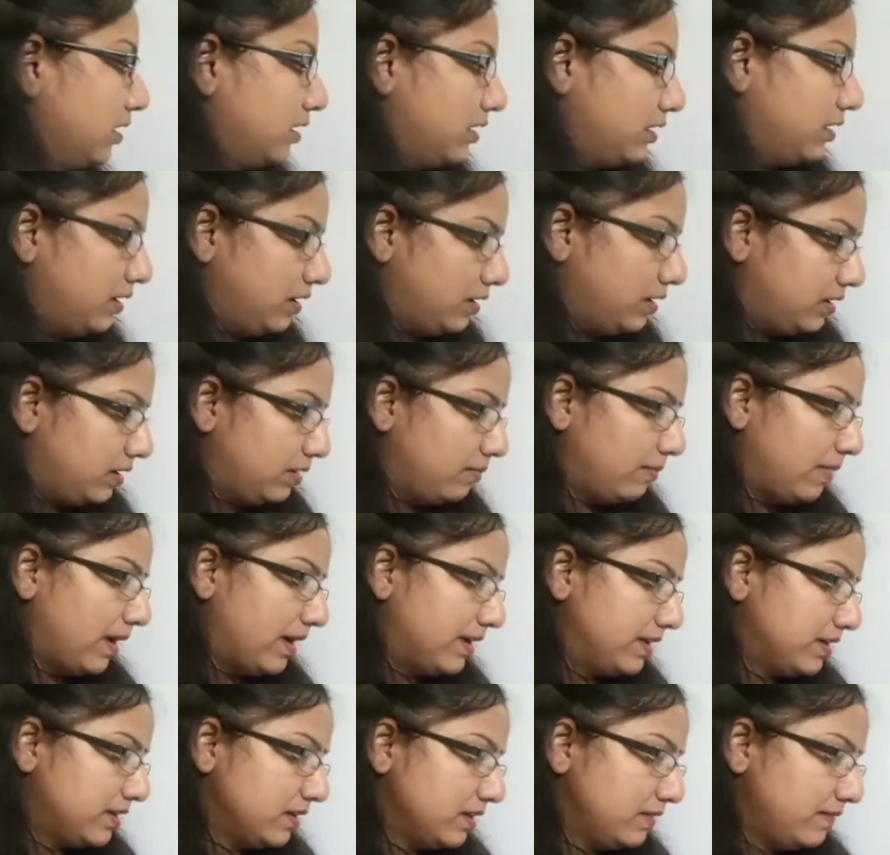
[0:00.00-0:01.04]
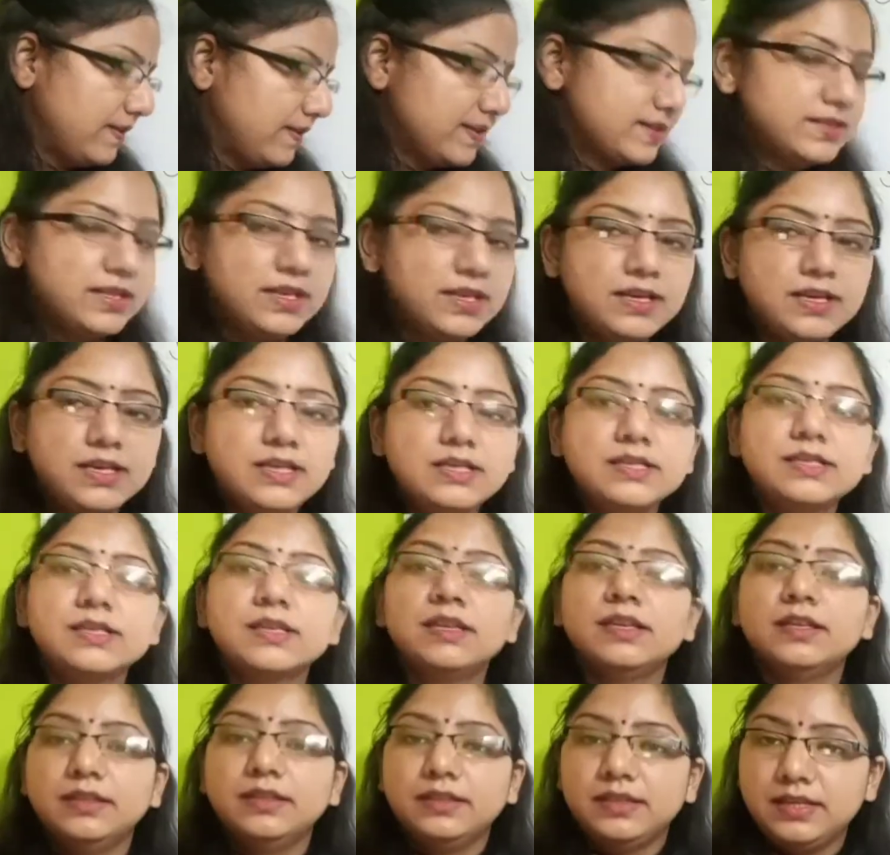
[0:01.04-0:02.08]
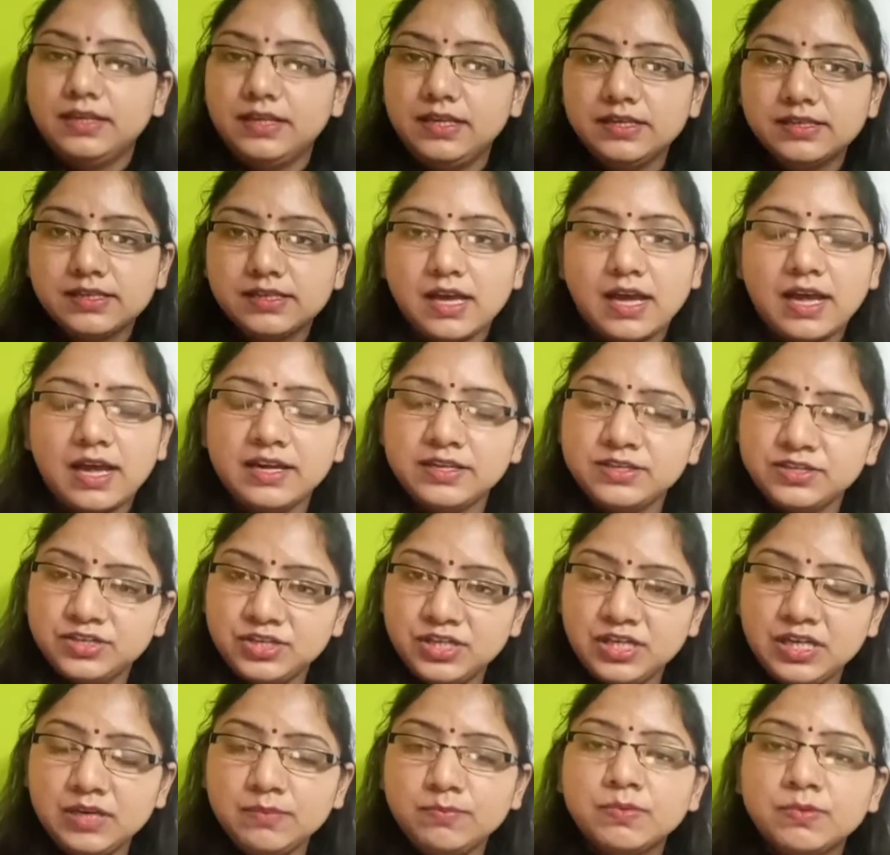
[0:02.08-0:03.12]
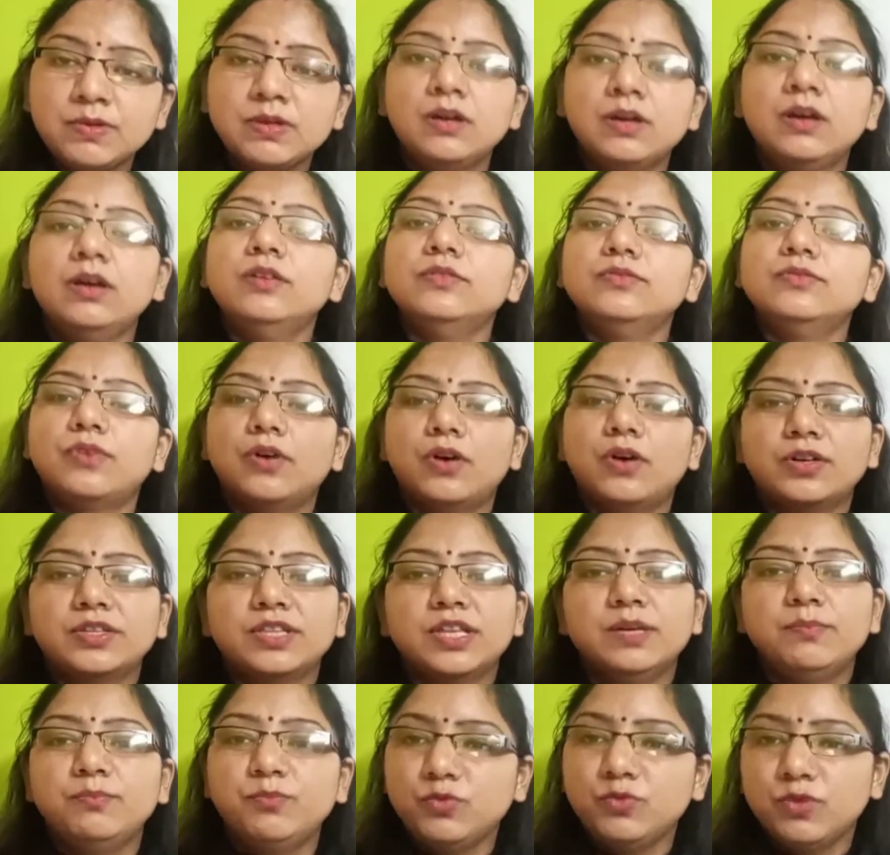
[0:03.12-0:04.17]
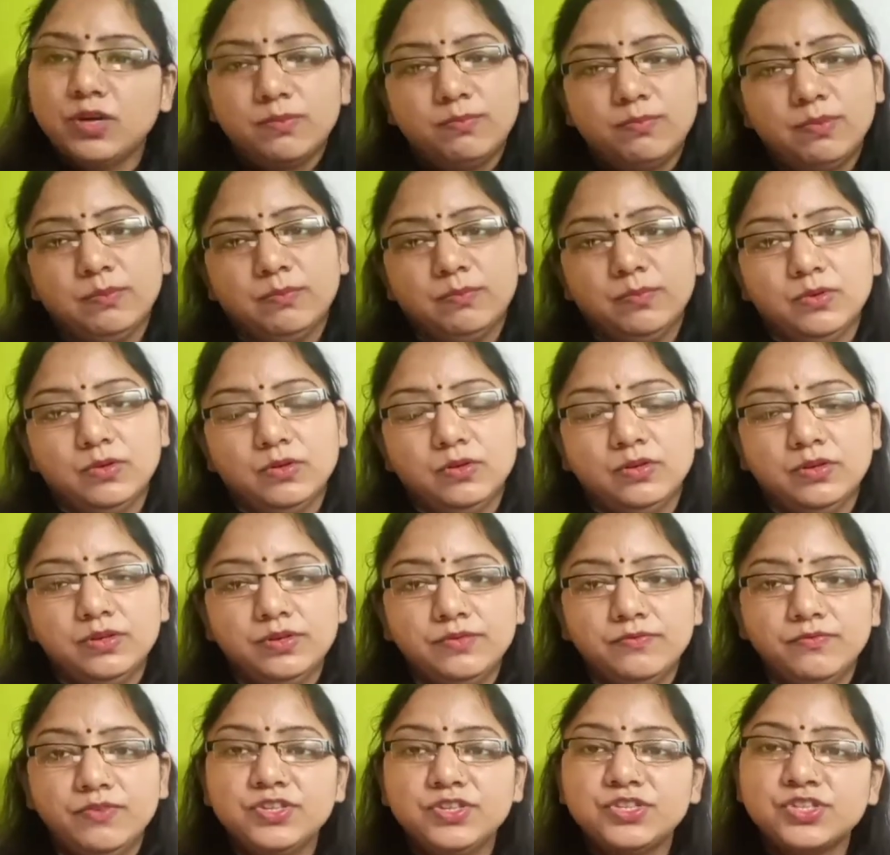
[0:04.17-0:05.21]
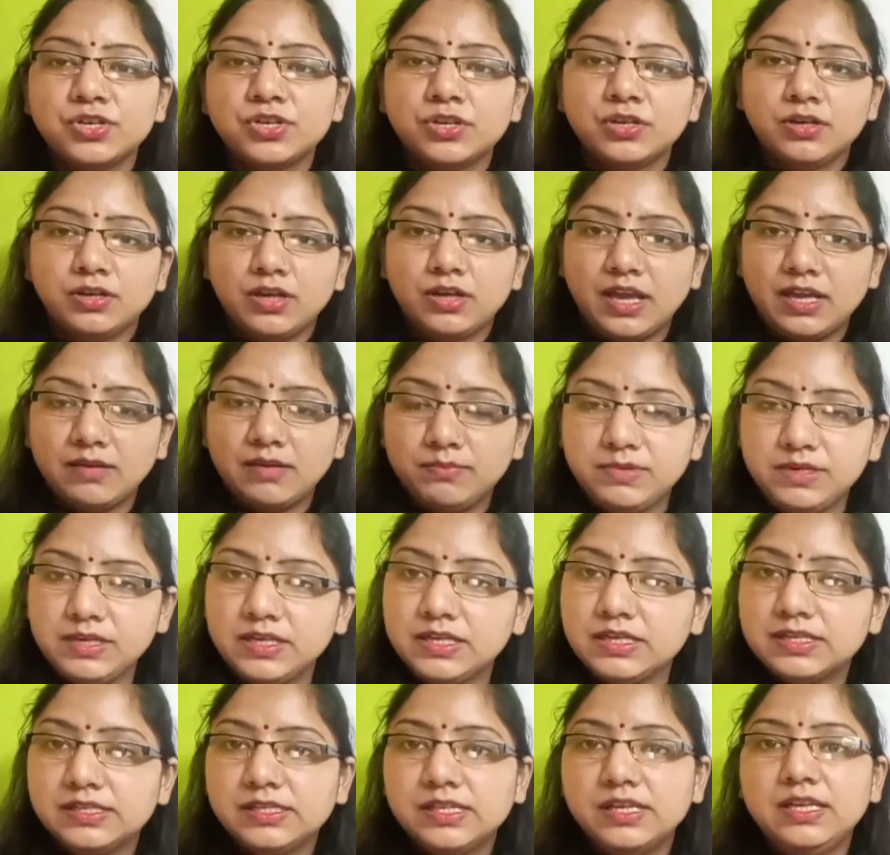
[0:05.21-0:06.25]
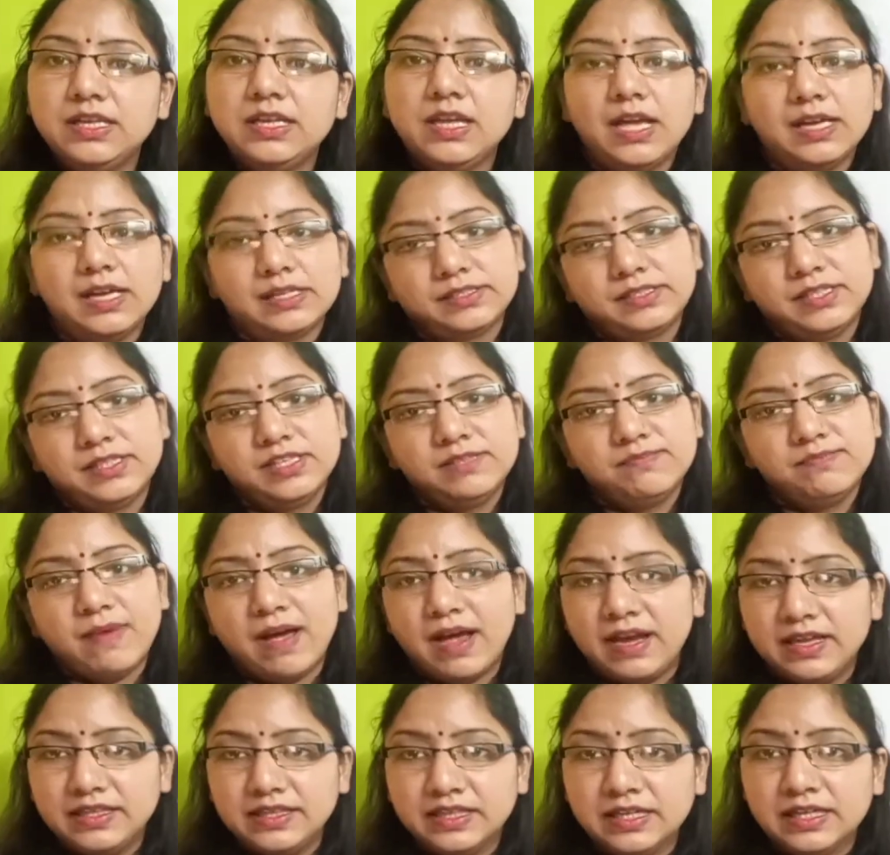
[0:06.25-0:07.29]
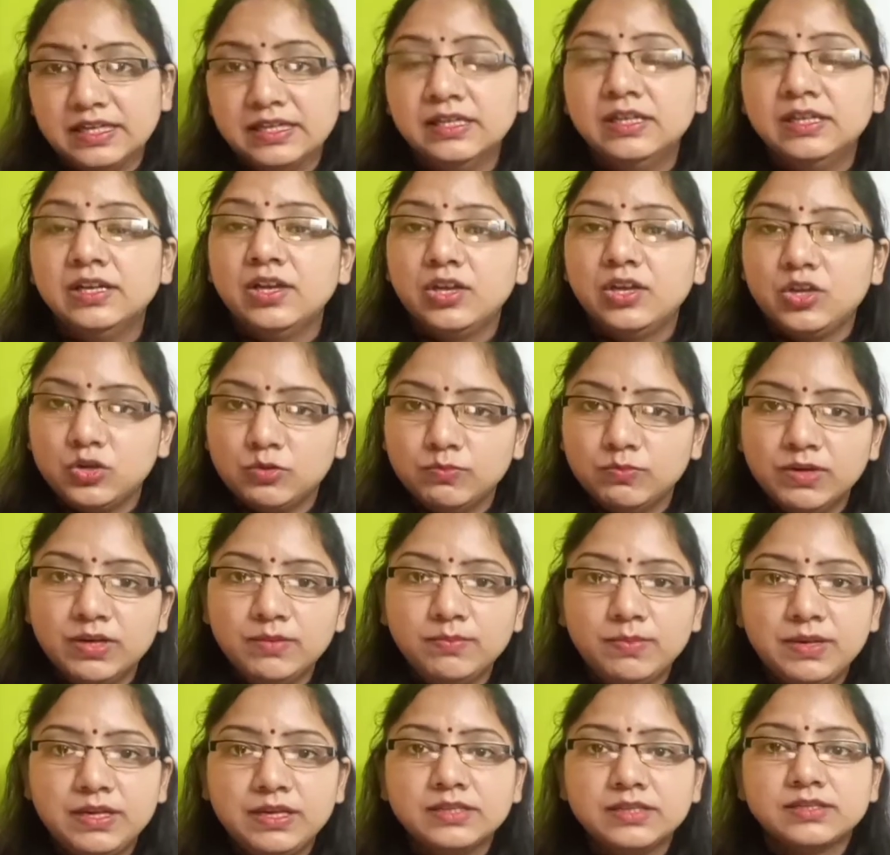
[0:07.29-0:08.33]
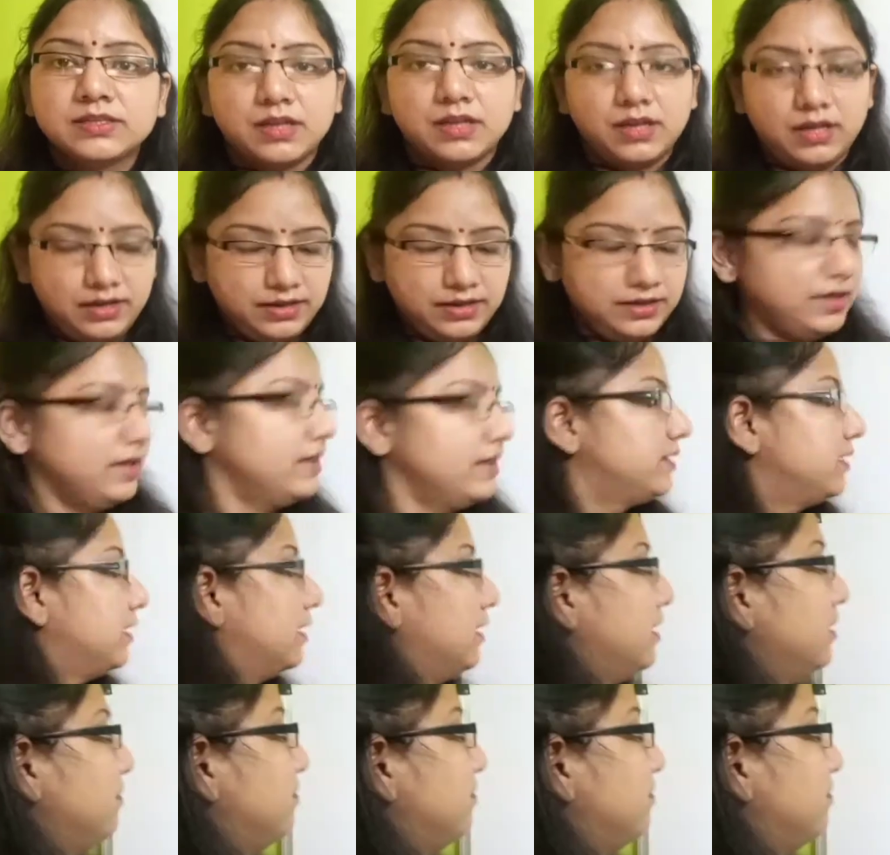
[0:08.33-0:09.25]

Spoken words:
and the medical facilities, these are cheap for the poor people, which can be easily accessed by the human beings under the